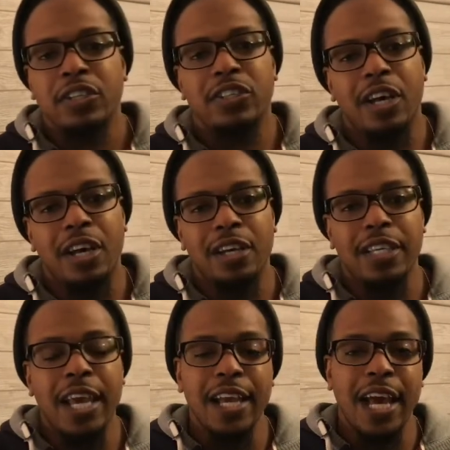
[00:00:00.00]
So
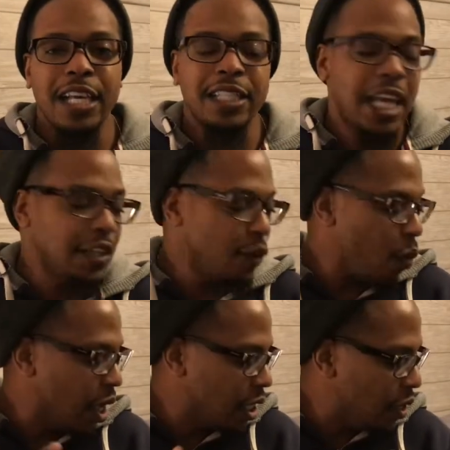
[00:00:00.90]
yeah, guys, thanks for
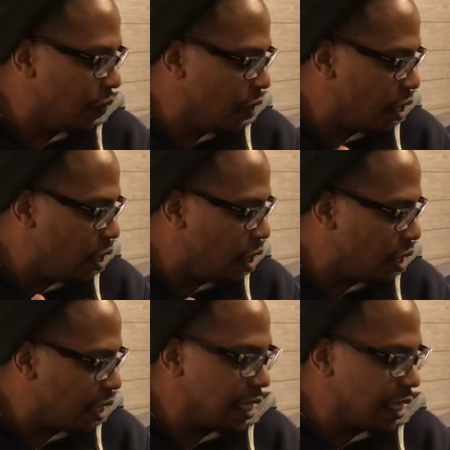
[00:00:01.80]
watching the video.